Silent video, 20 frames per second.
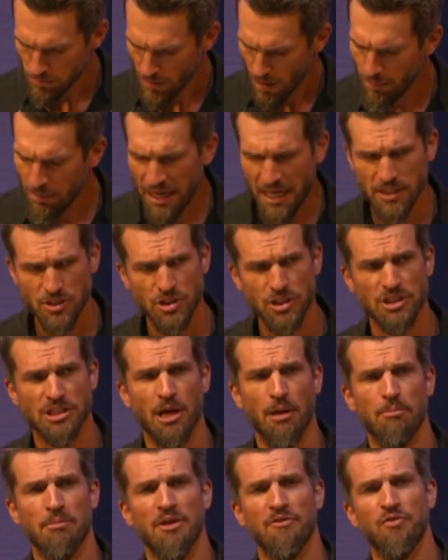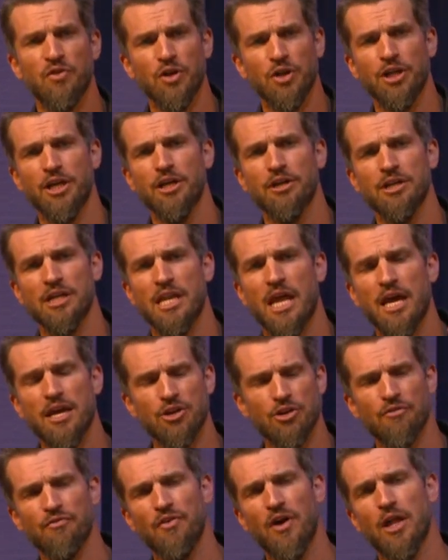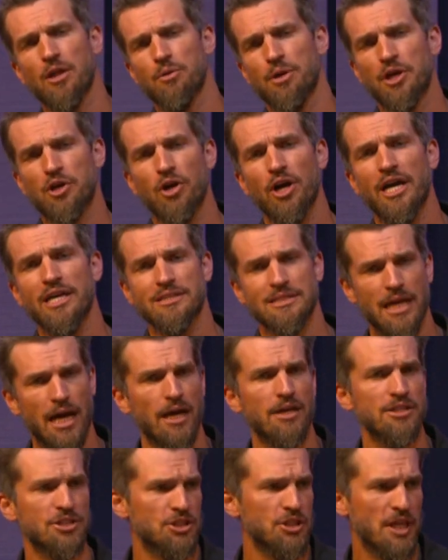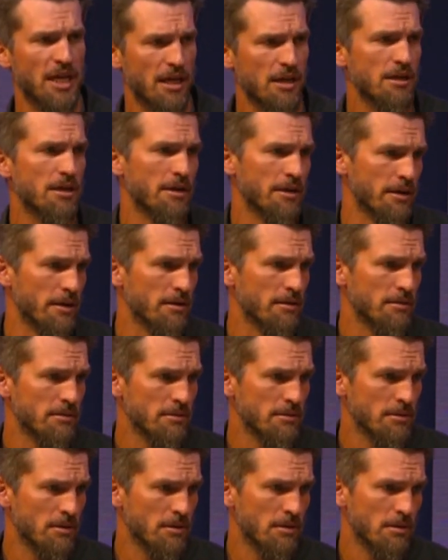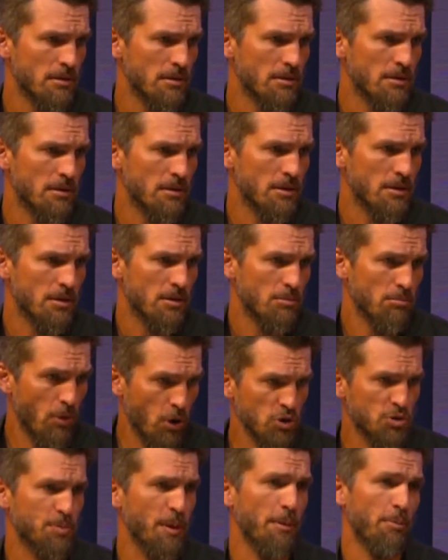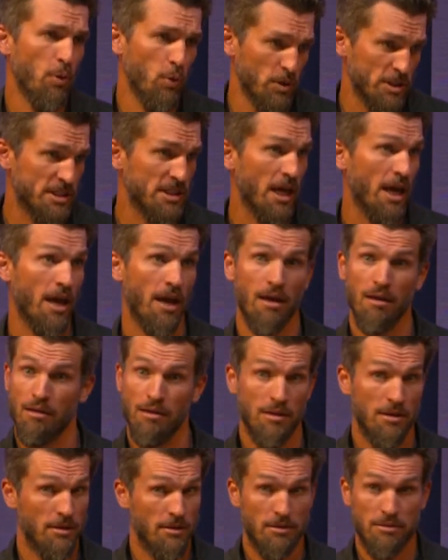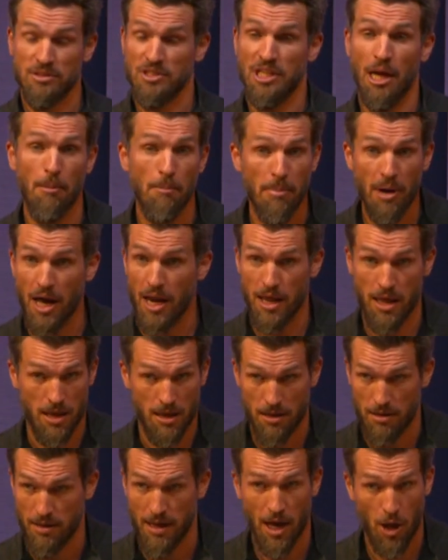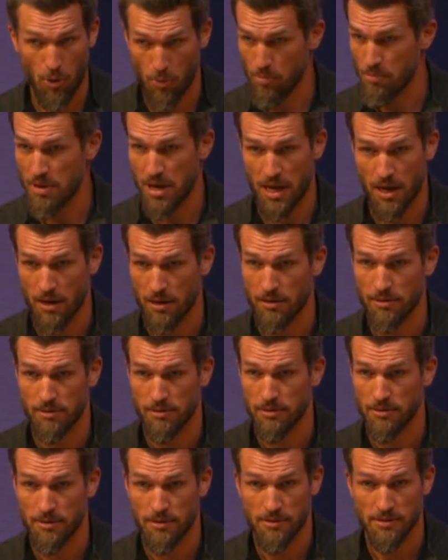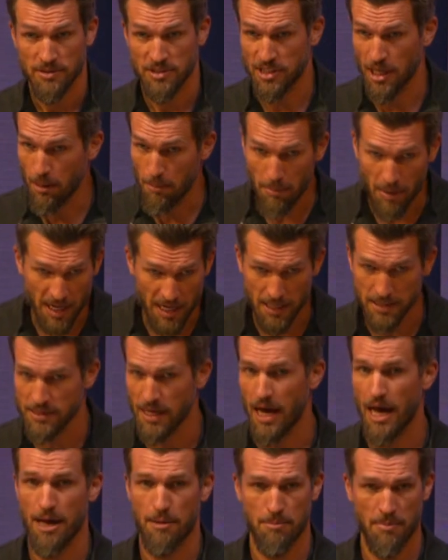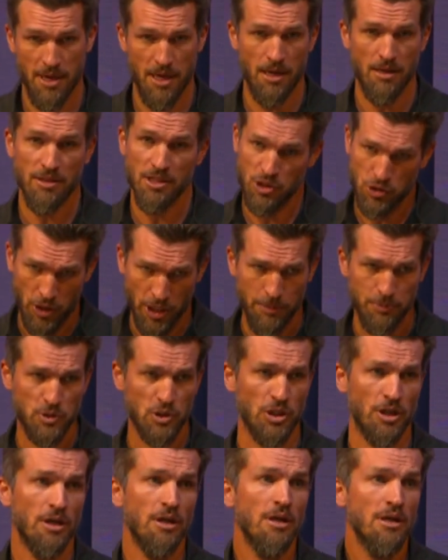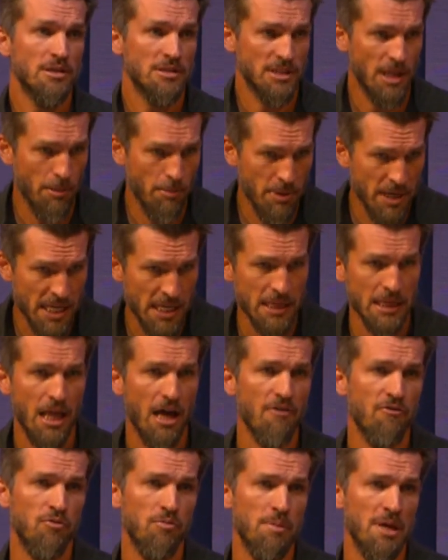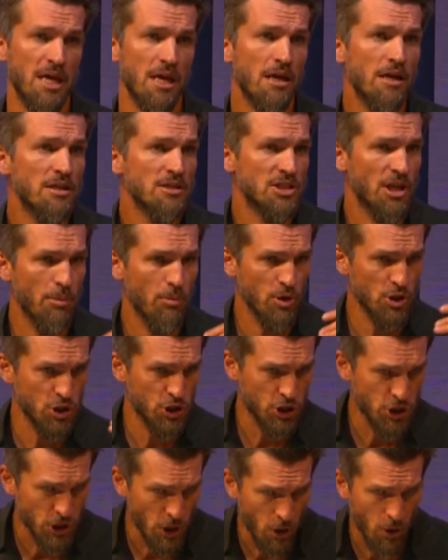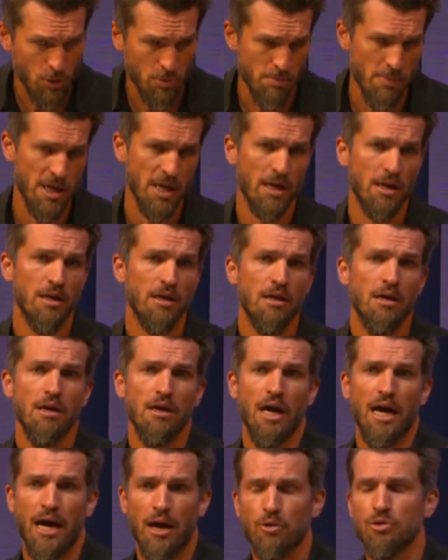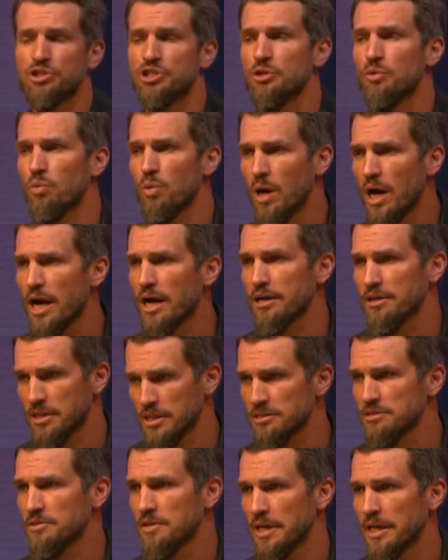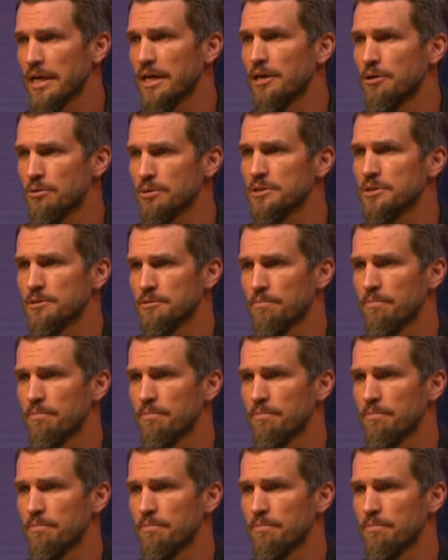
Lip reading: Let me ask you something. If you're here today and you're following Christ, how did you get here? Most people would say, somebody helped me. Somebody taught me the scripture. Somebody loved me. Someone showed me how to walk this thing out.